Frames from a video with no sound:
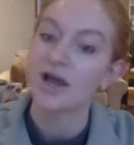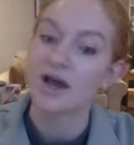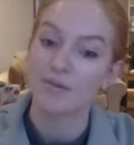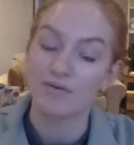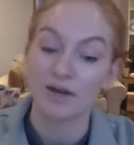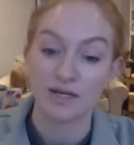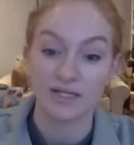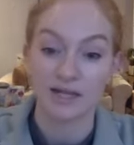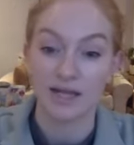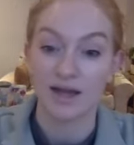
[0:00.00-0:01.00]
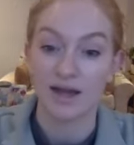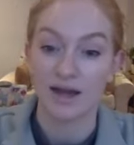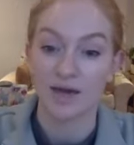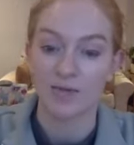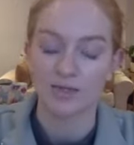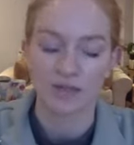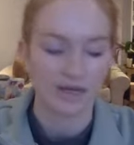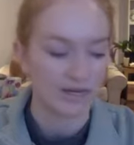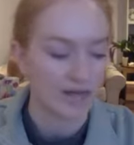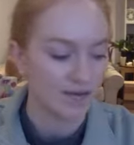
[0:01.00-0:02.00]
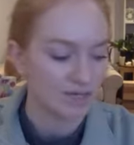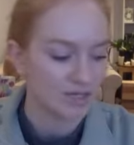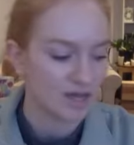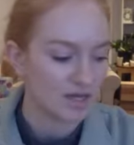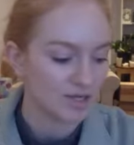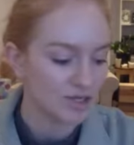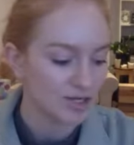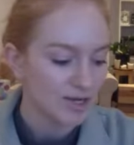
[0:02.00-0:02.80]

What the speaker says: and we're really seeing it now with psychedelic research.